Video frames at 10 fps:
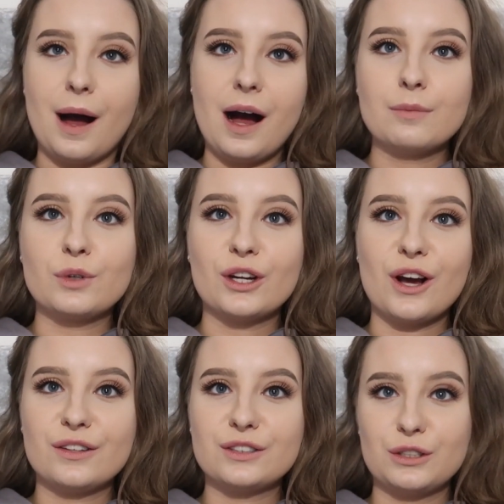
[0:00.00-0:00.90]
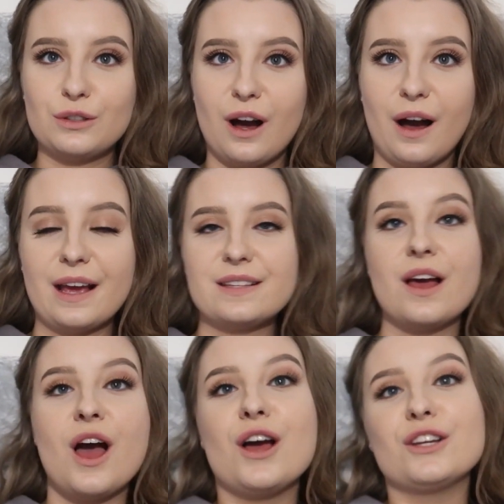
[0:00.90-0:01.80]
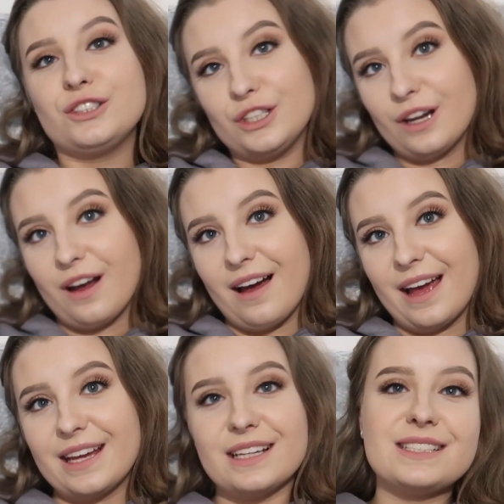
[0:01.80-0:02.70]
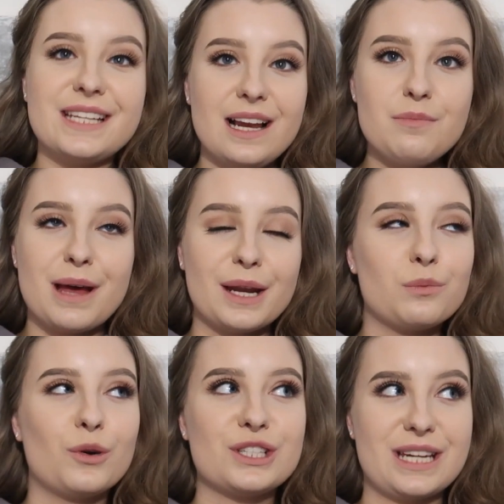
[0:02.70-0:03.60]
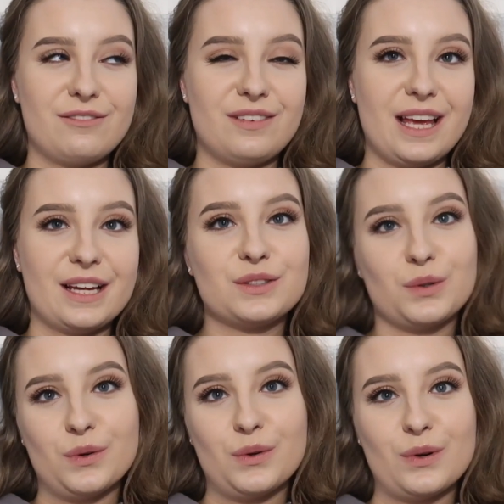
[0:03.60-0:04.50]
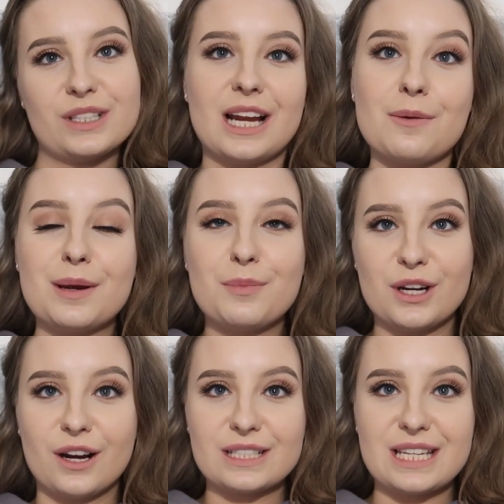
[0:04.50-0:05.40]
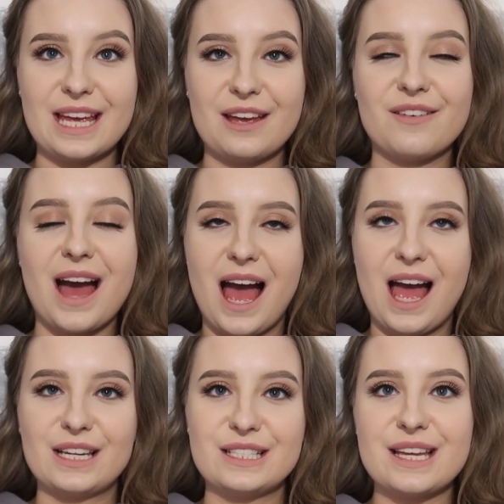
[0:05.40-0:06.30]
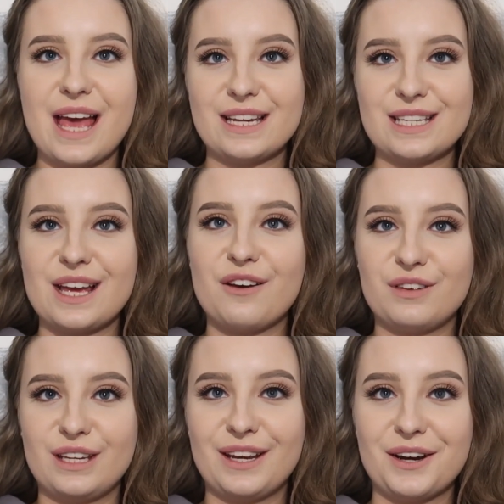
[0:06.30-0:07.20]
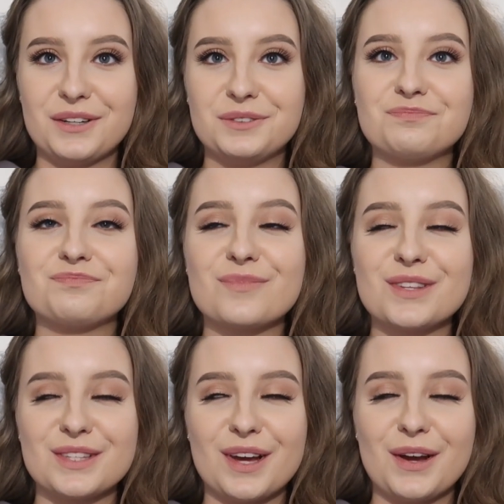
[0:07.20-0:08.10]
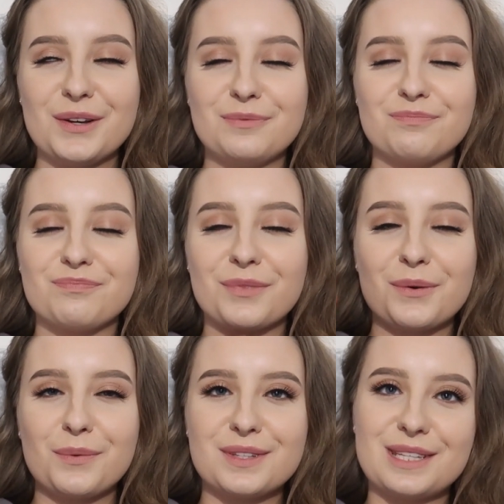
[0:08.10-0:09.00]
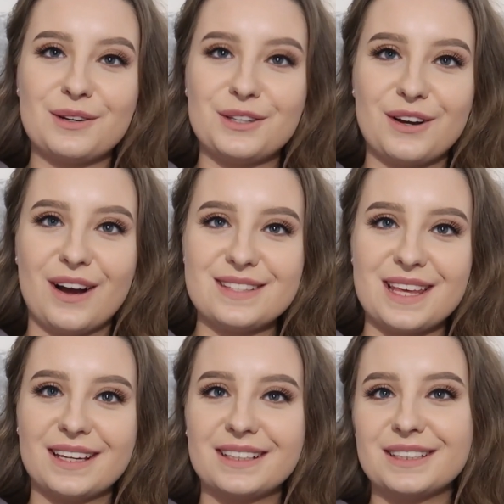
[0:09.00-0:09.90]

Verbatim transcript: but I'm going to ask you guys, should I chill in bed and watch Netflix or should I be productive and edit a video? so we'll see what you guys think.